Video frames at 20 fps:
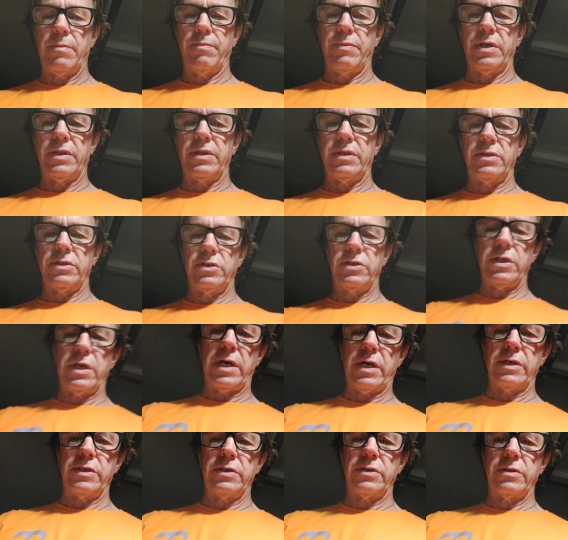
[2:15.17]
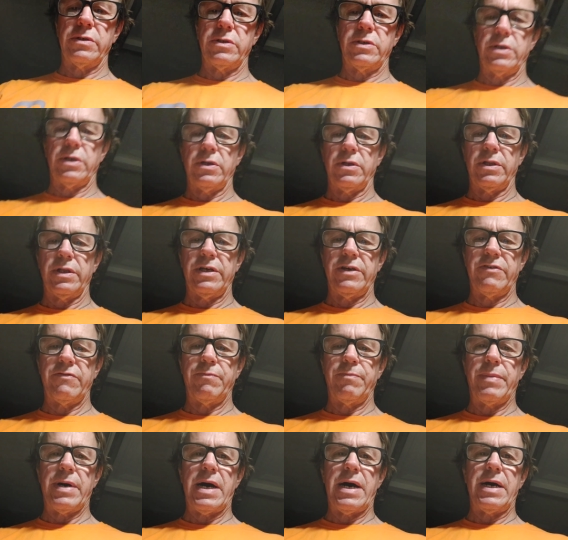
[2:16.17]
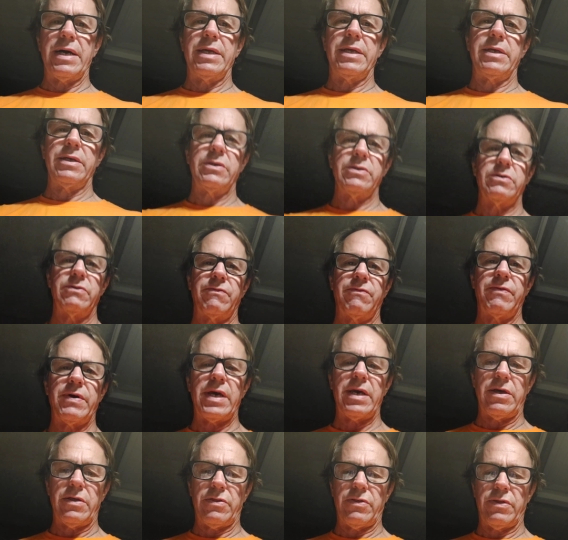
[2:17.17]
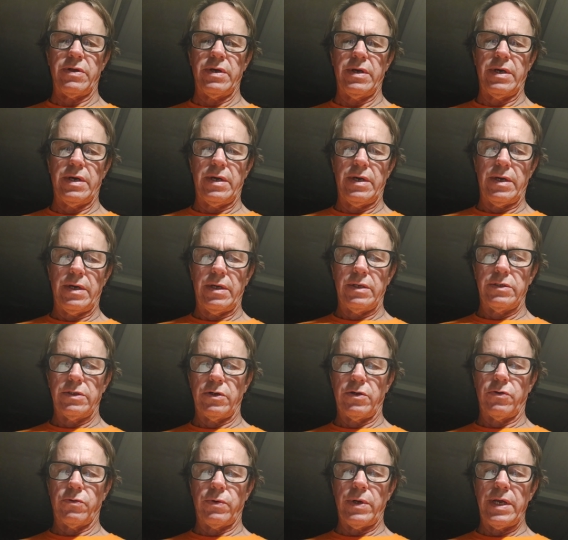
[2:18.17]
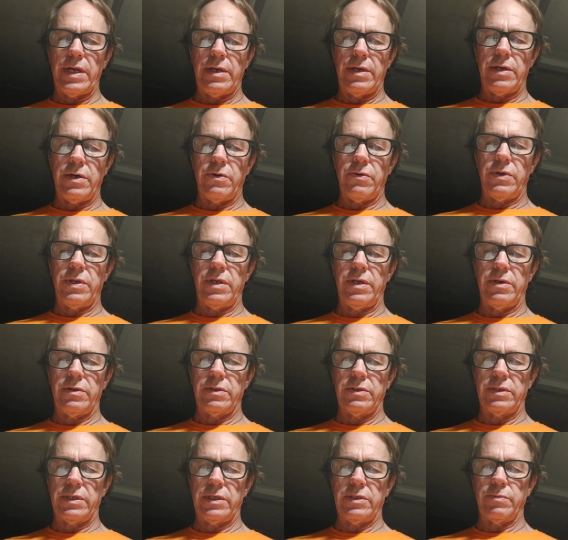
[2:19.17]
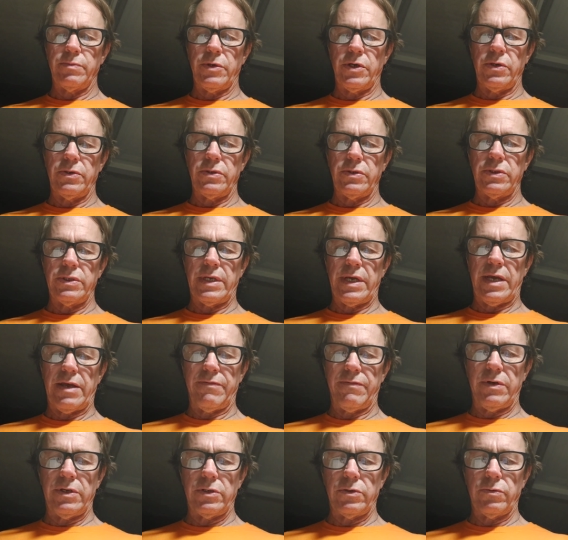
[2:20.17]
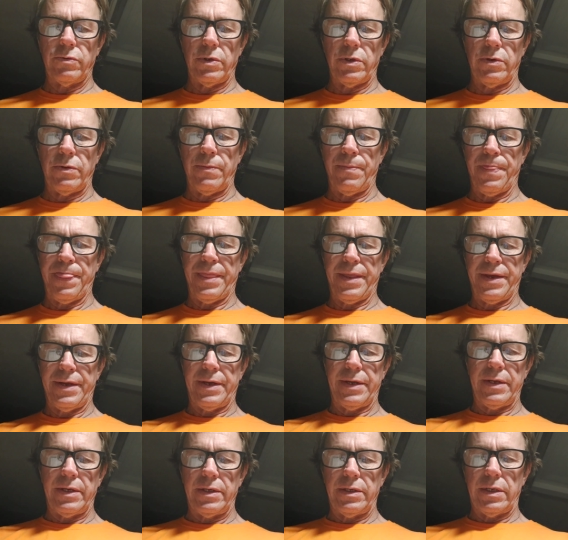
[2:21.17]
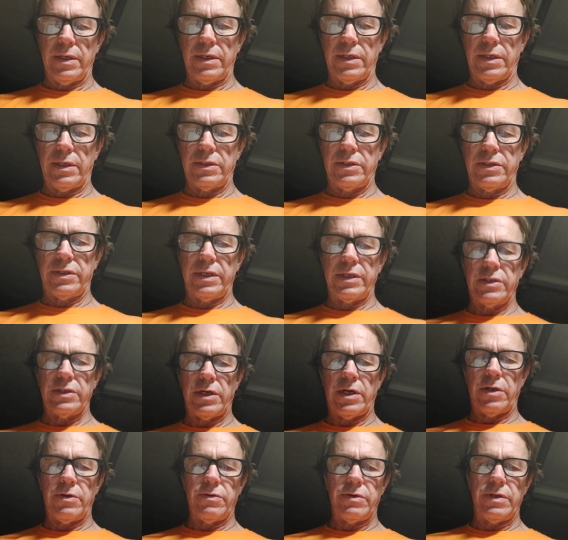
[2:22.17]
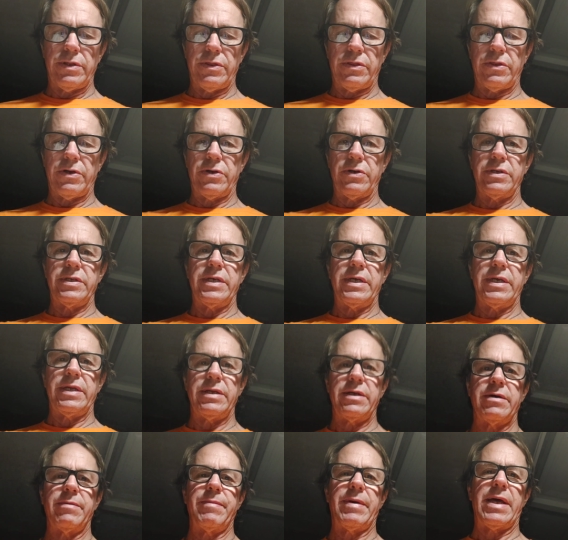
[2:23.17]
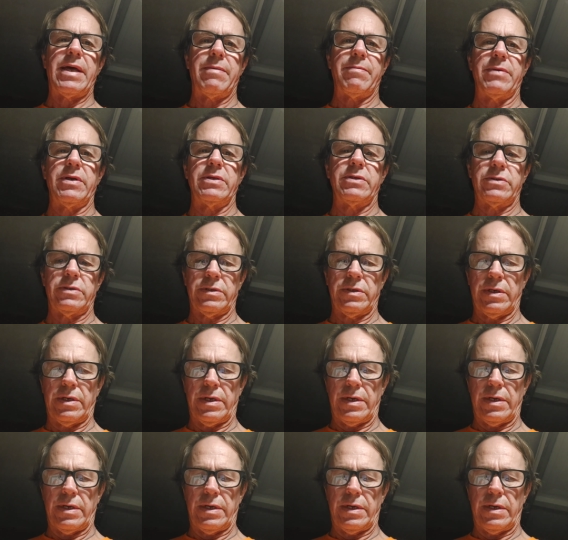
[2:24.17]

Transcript: but the just shall live by his faith. It's a great note here. It says Moses gave Israel uh, 613 commandments.